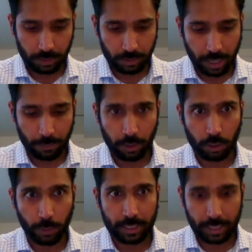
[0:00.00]
So I'm going to
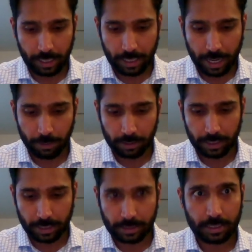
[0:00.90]
quickly label
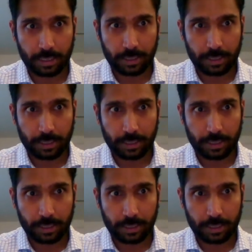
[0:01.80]
this